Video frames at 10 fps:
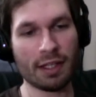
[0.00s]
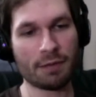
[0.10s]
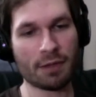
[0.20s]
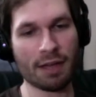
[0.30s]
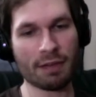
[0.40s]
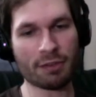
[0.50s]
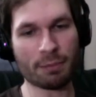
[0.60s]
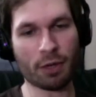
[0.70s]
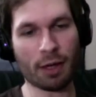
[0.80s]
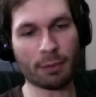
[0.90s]
having some
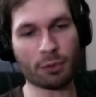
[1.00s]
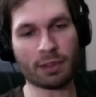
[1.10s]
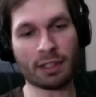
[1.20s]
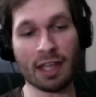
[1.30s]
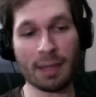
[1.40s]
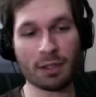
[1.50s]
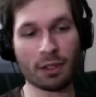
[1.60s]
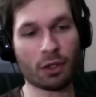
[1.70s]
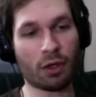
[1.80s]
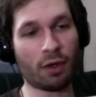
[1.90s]
problems with the game, you
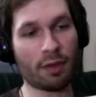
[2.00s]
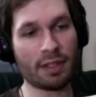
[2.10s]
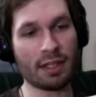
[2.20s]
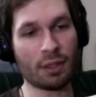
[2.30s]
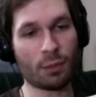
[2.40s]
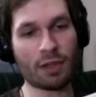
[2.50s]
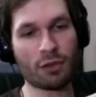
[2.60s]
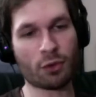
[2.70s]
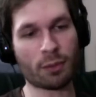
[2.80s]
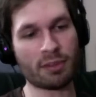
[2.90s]
can call the Red
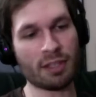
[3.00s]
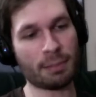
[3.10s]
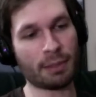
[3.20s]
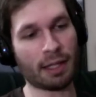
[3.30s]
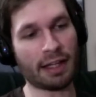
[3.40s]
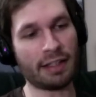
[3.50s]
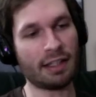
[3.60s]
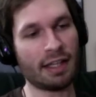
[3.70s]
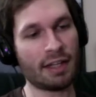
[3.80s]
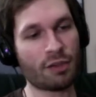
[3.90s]
Storm tip line.
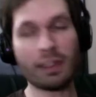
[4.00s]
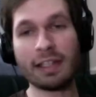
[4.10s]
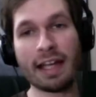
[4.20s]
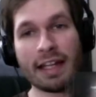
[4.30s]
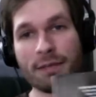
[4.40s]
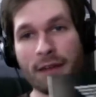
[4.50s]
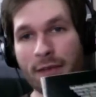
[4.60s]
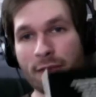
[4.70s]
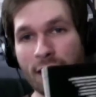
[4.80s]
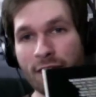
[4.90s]
It's only
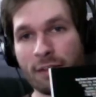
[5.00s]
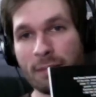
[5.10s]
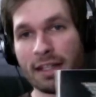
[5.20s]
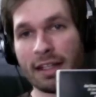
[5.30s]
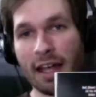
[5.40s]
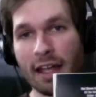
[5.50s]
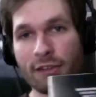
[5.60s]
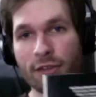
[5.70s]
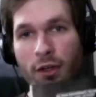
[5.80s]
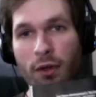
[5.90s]
95 cents a minute,
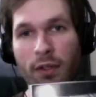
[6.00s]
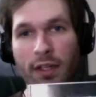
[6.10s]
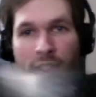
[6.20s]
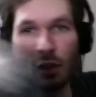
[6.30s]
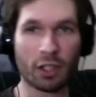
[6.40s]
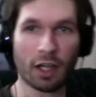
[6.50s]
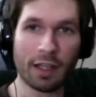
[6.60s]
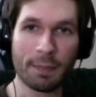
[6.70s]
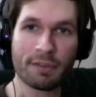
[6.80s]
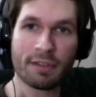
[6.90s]
guys, so you can
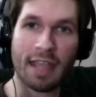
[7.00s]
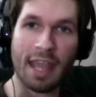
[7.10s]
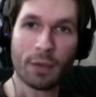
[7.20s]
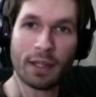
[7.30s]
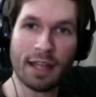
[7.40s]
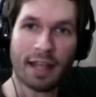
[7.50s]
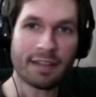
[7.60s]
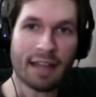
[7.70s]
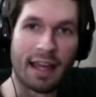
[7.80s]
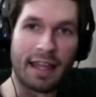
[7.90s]
call up and say, how do I
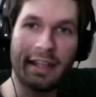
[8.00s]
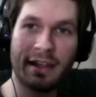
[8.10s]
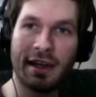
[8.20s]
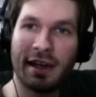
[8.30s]
not die?